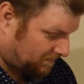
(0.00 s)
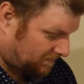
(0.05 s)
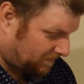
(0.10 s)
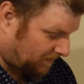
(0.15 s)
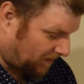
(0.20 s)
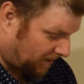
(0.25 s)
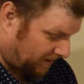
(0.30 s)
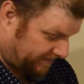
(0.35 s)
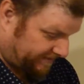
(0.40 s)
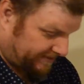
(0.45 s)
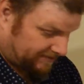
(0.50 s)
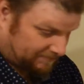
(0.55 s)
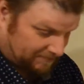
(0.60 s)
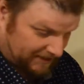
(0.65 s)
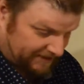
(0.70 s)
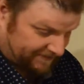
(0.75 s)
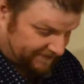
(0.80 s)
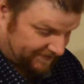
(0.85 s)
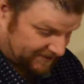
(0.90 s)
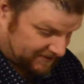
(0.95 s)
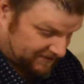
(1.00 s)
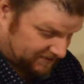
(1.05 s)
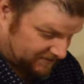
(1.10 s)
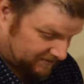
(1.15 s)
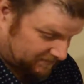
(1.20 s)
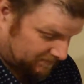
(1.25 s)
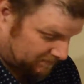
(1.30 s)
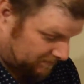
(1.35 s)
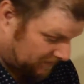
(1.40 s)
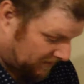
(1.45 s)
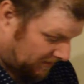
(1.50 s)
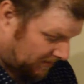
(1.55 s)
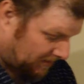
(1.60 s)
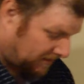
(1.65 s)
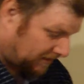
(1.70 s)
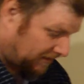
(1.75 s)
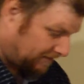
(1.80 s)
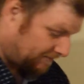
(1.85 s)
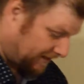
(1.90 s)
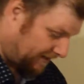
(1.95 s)
I think benefits them.
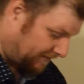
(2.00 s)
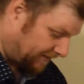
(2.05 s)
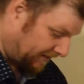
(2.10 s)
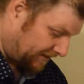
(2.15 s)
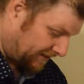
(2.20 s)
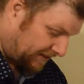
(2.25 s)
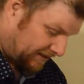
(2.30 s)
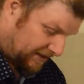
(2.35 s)
Anyway,